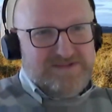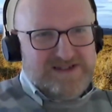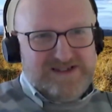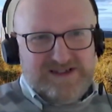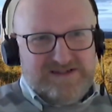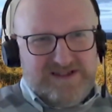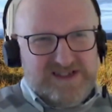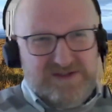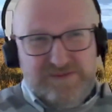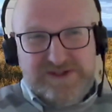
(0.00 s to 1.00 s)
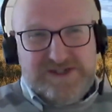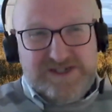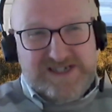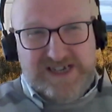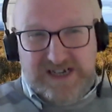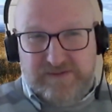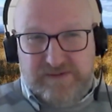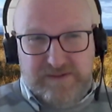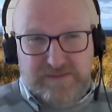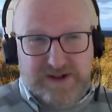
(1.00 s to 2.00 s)
that you wouldn't succeed if
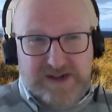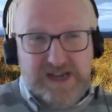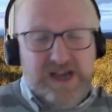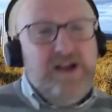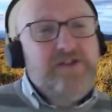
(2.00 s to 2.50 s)
you applied?